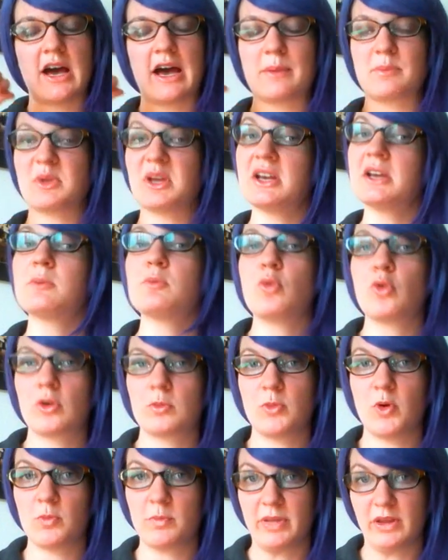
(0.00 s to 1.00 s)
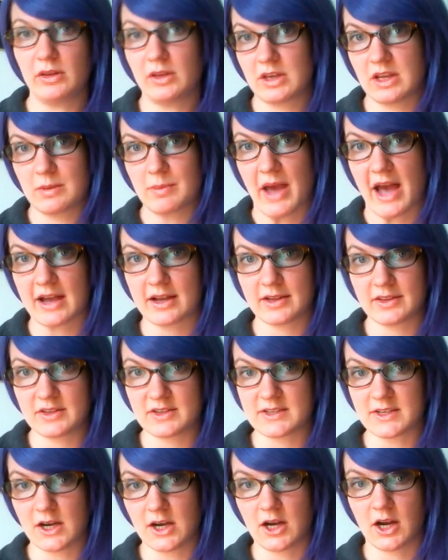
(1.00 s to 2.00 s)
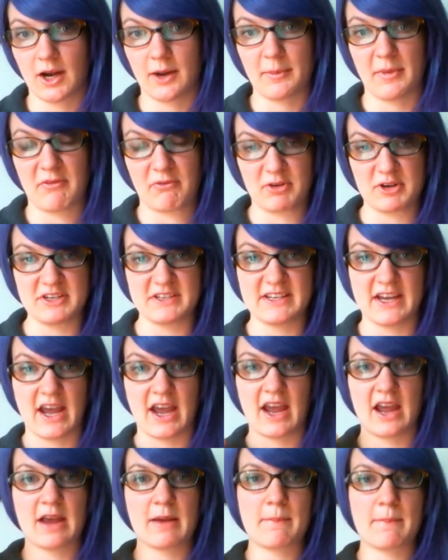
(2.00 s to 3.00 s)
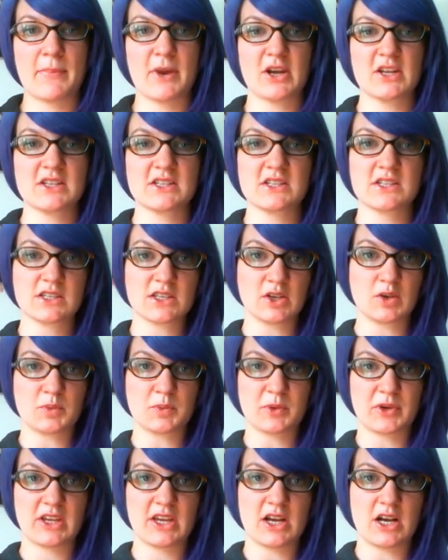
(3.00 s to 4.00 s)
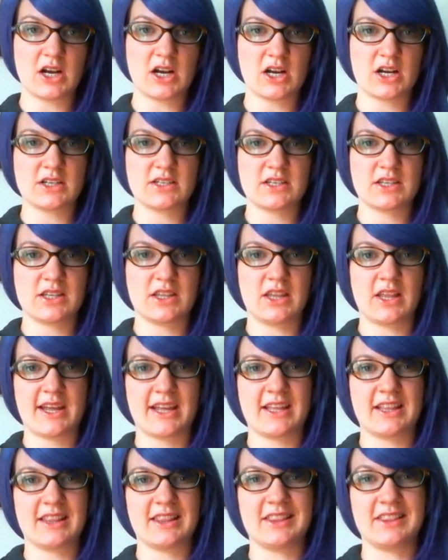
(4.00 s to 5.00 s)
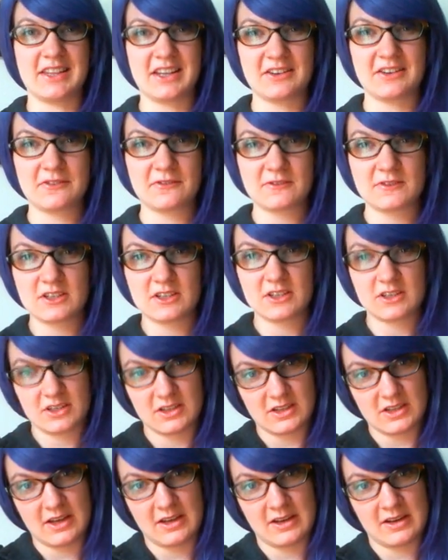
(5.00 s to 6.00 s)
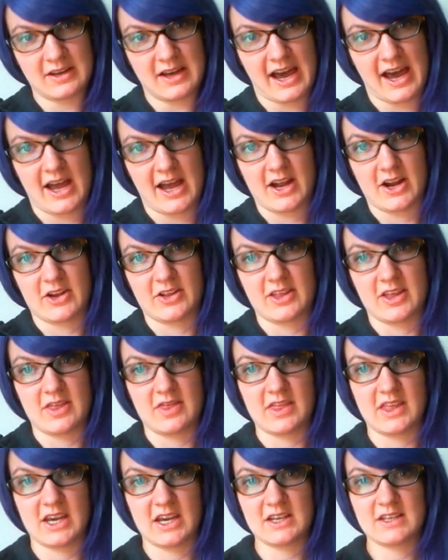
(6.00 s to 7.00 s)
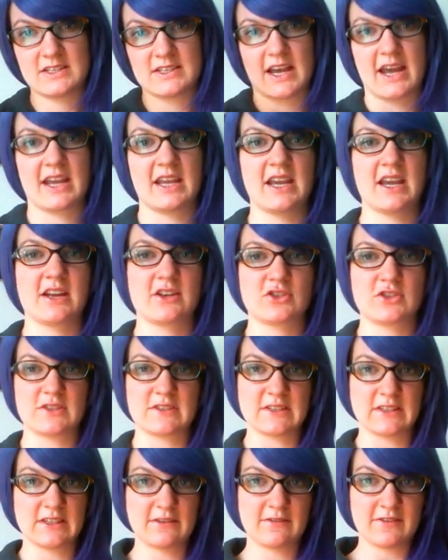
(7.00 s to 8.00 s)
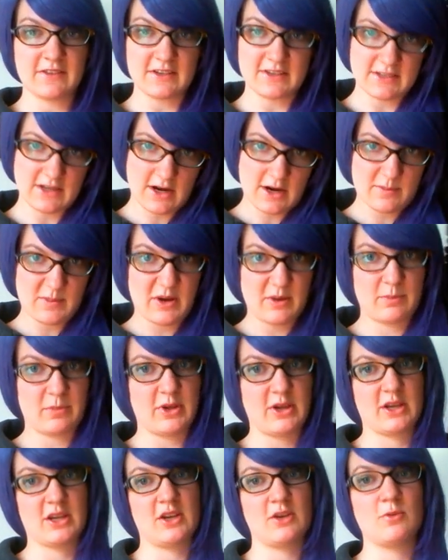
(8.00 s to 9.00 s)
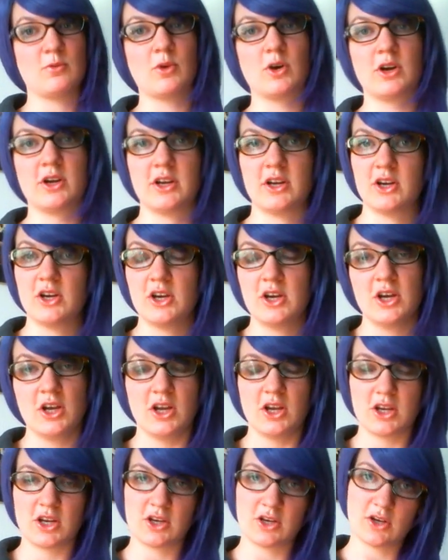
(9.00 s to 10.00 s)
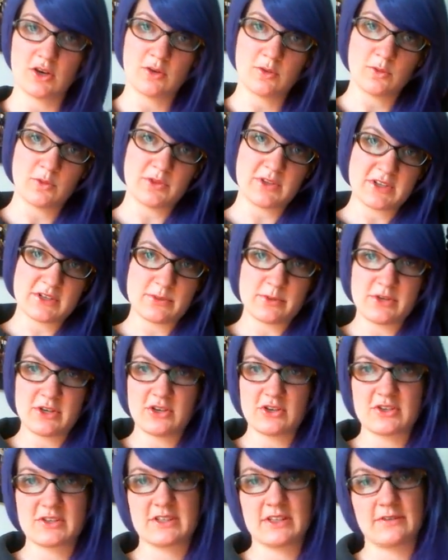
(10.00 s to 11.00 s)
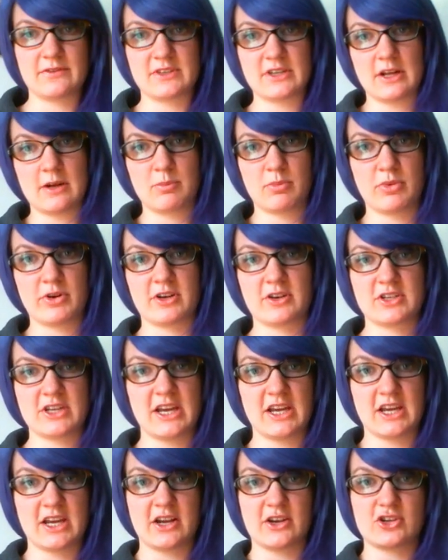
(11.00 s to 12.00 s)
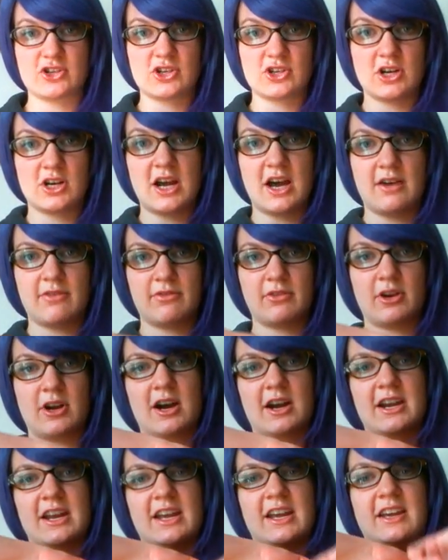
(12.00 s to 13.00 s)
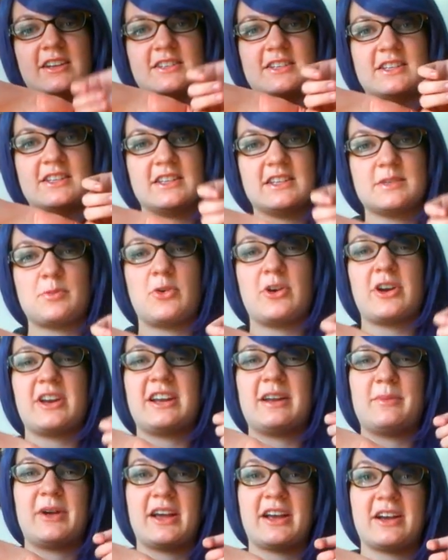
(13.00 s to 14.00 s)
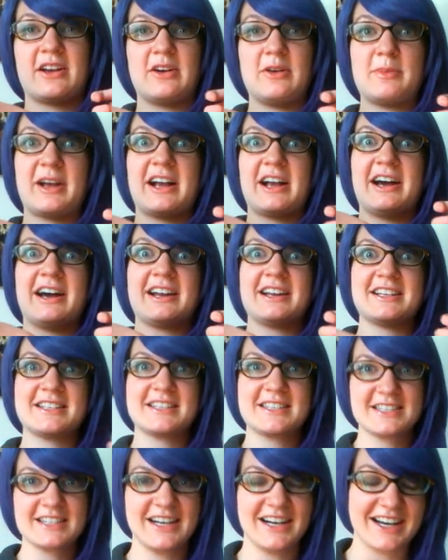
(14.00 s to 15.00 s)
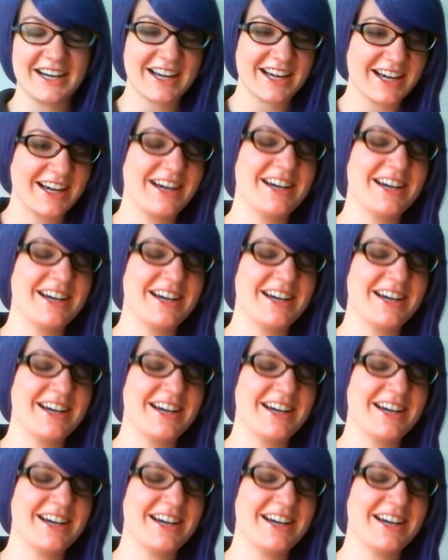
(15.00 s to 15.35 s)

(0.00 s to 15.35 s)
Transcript: I'm getting more mobility back in this arm every day, but it's still really hard to like lift it higher than this. I can't just lift this arm up like you would, you know, this one you just lift it up when you're taking a shirt off or on. I get to this point and I'm like, oh my god, it's stuck.